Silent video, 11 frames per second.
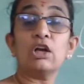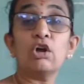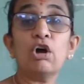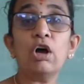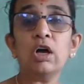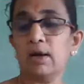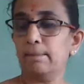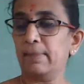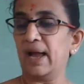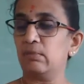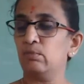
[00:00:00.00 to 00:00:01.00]
a long
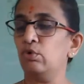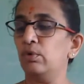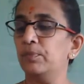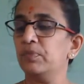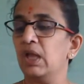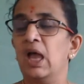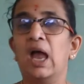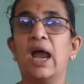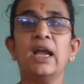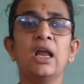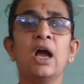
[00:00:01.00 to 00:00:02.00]
backbone.
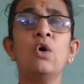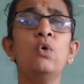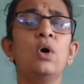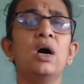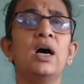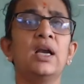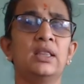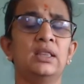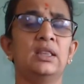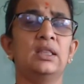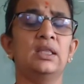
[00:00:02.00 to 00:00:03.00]
And how
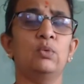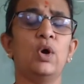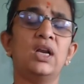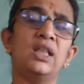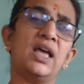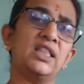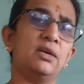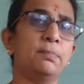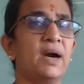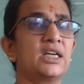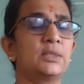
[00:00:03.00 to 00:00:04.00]
are, what are the
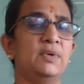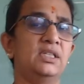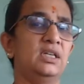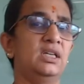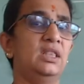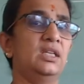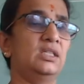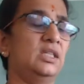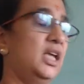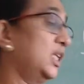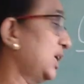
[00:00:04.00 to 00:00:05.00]
other parts present in the
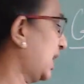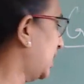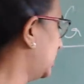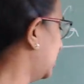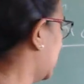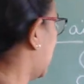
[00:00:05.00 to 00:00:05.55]
snake? And they